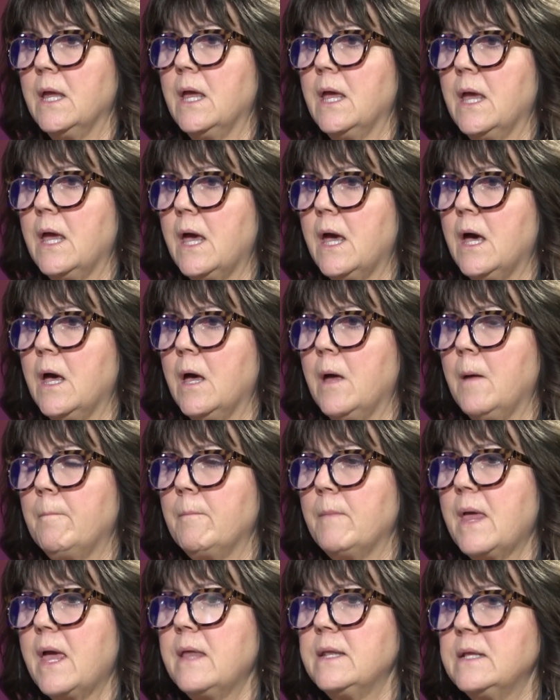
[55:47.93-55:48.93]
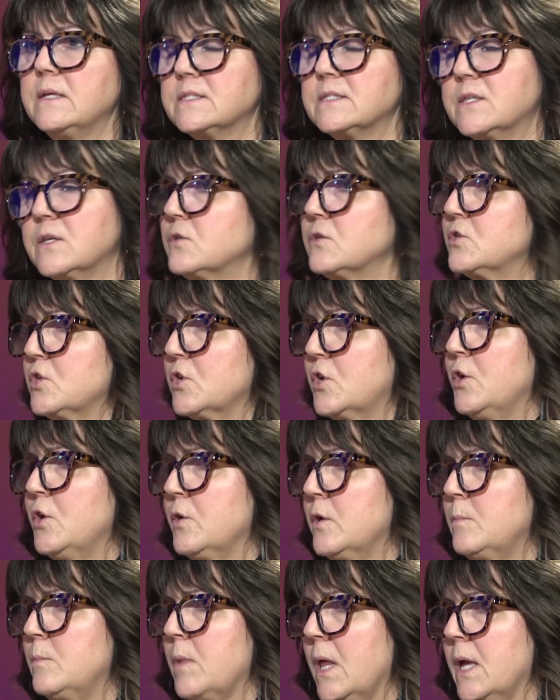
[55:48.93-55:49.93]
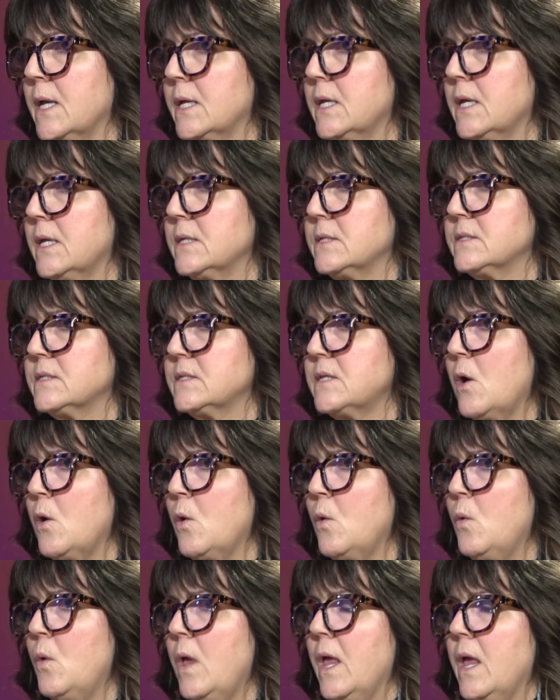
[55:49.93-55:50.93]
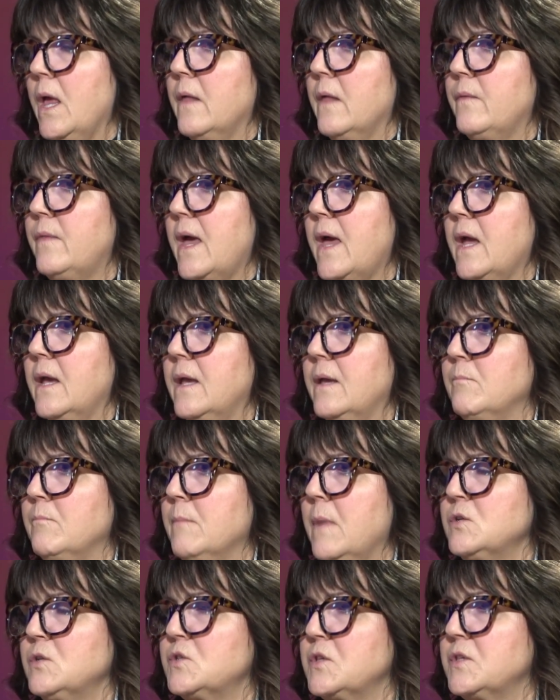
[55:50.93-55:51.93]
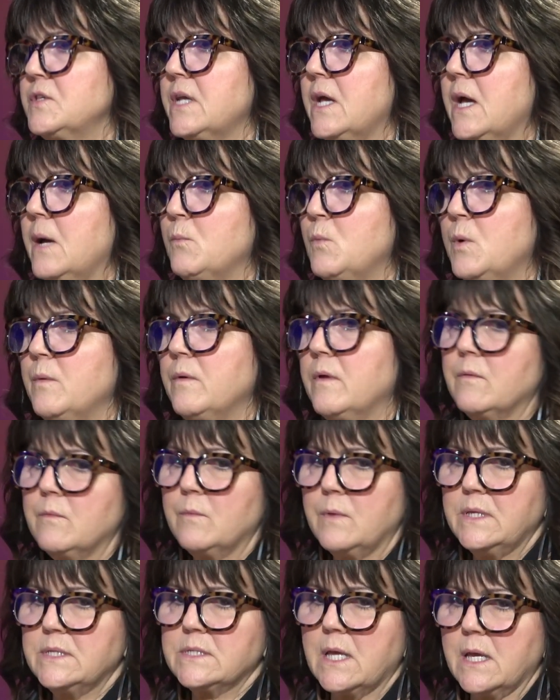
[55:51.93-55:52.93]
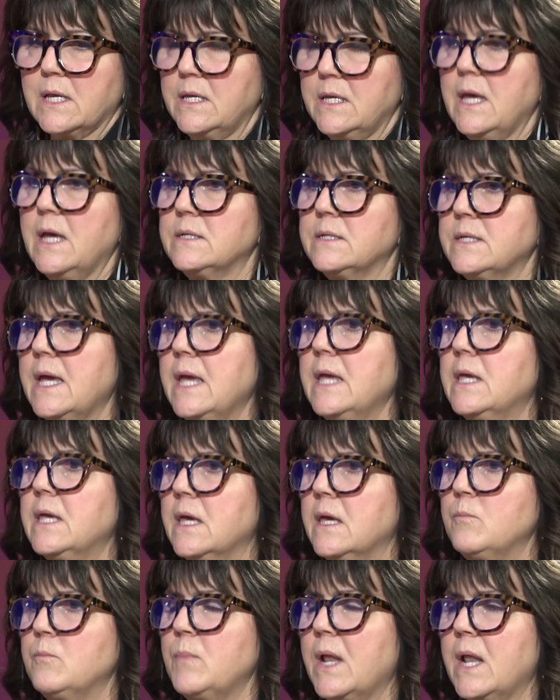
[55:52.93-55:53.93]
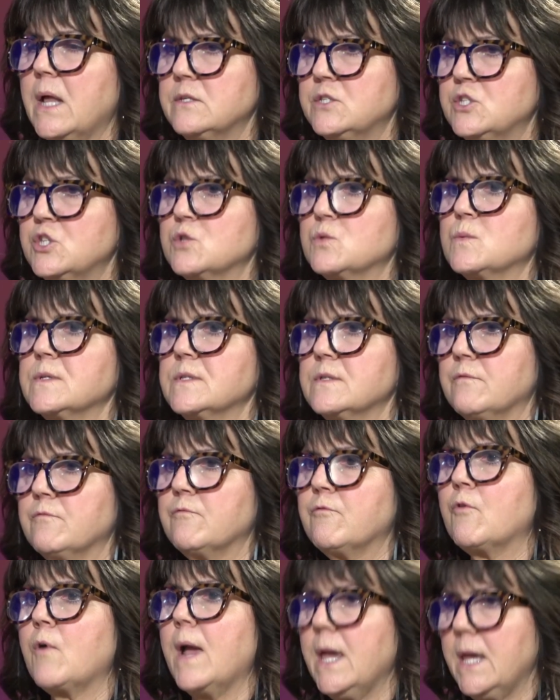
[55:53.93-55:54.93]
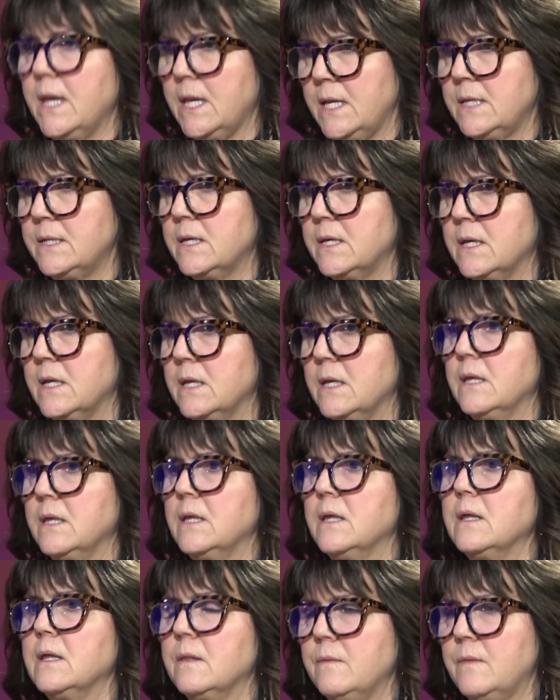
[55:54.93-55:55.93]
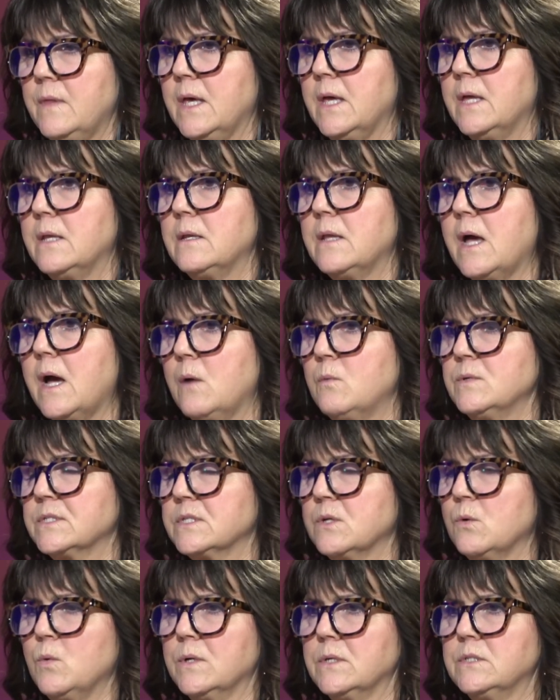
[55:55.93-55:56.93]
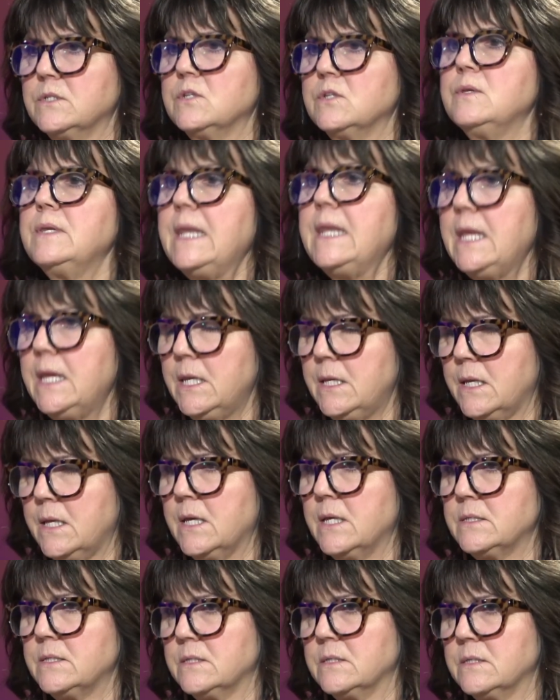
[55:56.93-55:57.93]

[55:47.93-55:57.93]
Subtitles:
And it's their security blanket. So they, most of the time, it's like, yeah, take it. But I just was afraid that I was going to need it